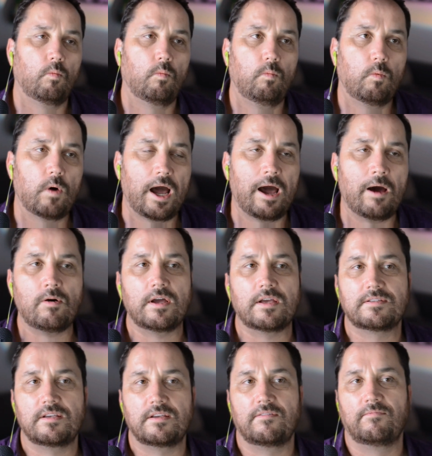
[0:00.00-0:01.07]

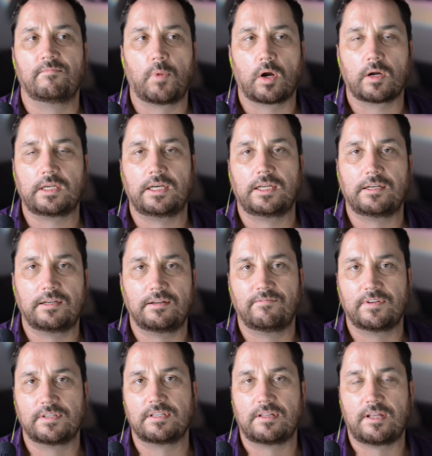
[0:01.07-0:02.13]
has marketing
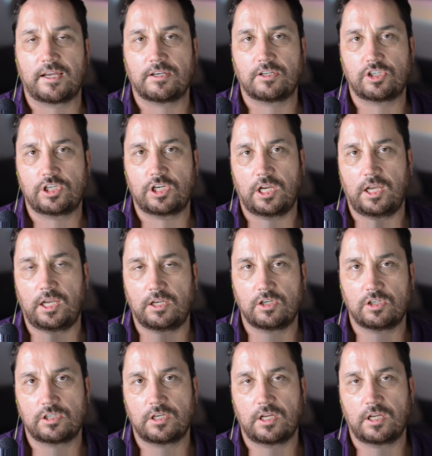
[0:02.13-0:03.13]
Invisalign changed,